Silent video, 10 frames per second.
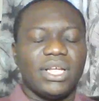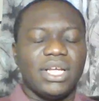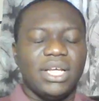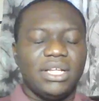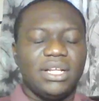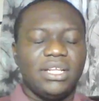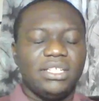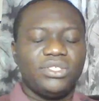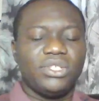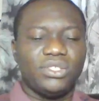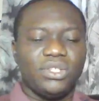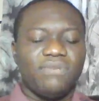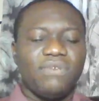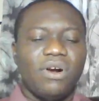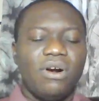and cleanse us of
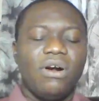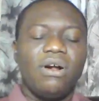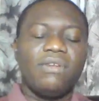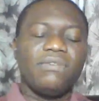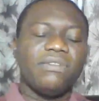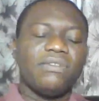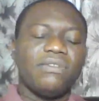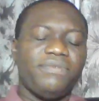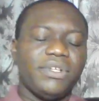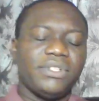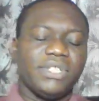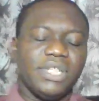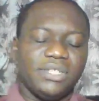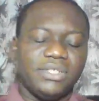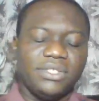all
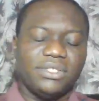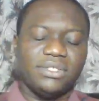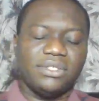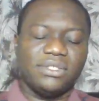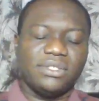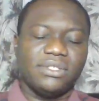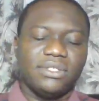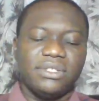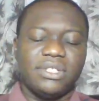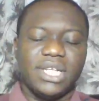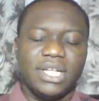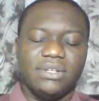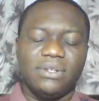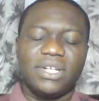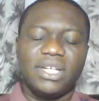filthiness and
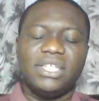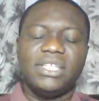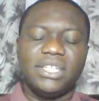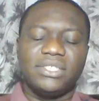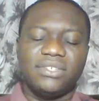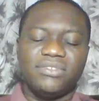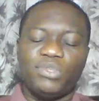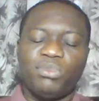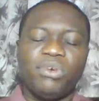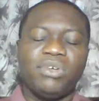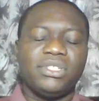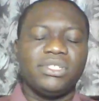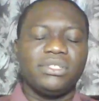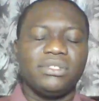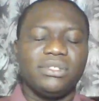uncleanness of spirit,
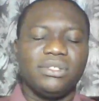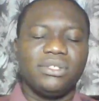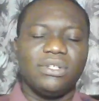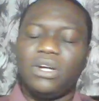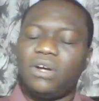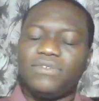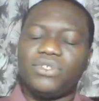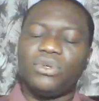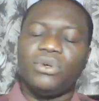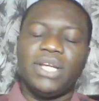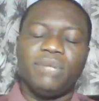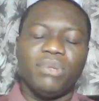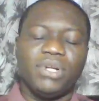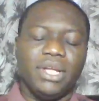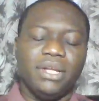of soul and body.